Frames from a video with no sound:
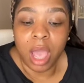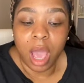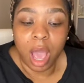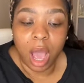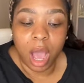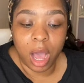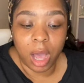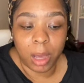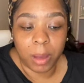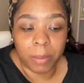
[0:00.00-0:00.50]

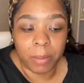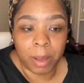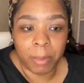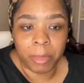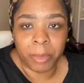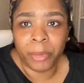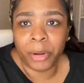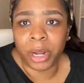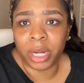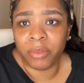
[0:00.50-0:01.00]
I'm
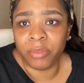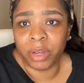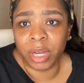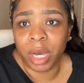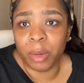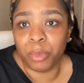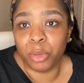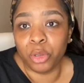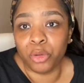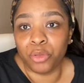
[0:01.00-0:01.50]
a part of a
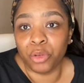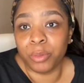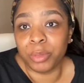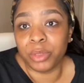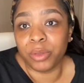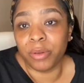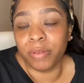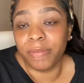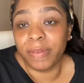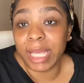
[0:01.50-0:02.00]
couple groups
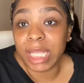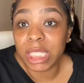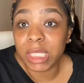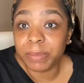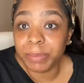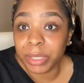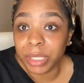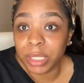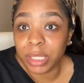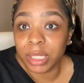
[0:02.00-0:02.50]
on
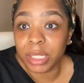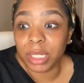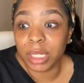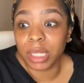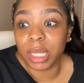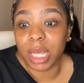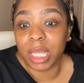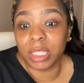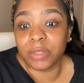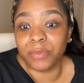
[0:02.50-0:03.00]

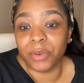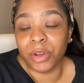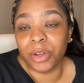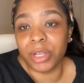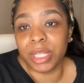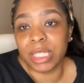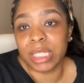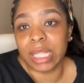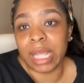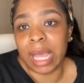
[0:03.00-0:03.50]
Facebook as far
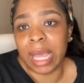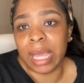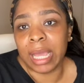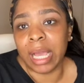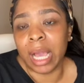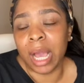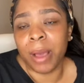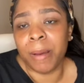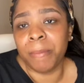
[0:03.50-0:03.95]
as like